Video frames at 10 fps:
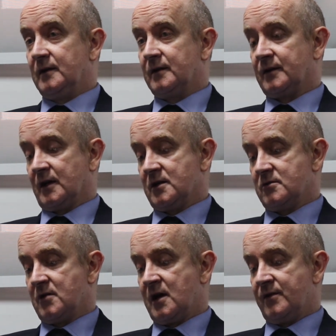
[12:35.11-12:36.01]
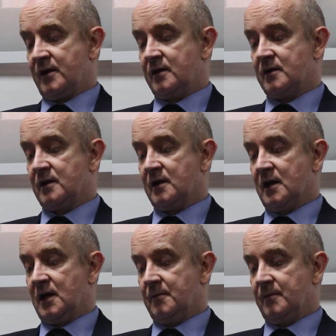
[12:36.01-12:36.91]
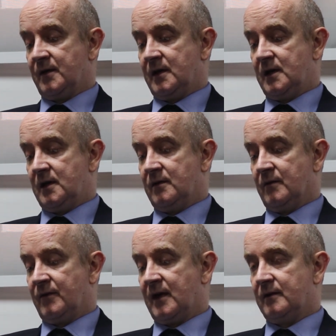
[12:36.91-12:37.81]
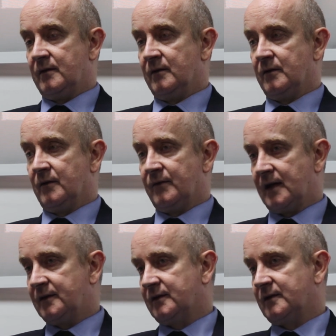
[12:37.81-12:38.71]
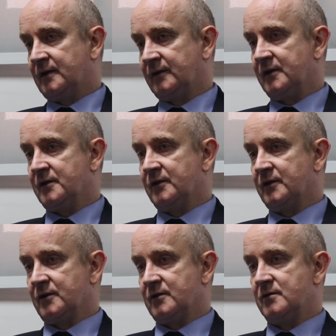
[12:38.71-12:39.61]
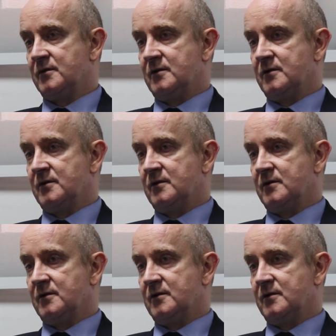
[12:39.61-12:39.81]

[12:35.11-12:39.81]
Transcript: So I think the Fed's decision to,